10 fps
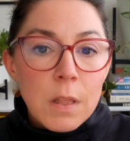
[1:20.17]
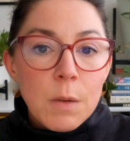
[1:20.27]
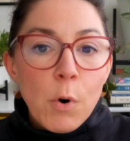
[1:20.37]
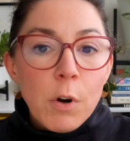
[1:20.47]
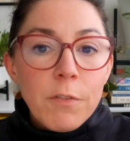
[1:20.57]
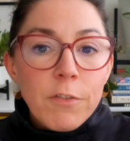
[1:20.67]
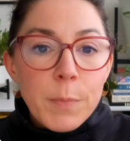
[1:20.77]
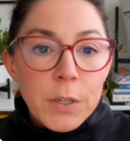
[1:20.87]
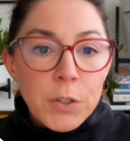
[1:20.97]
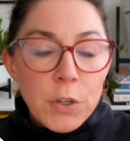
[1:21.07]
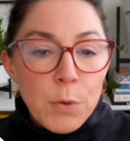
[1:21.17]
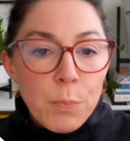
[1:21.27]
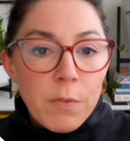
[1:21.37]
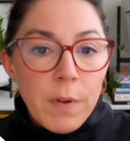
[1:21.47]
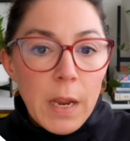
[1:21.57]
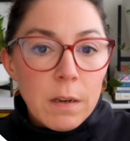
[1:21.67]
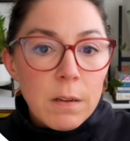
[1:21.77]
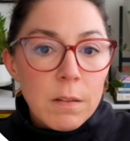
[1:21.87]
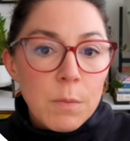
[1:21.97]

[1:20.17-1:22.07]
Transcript: The more information you provide,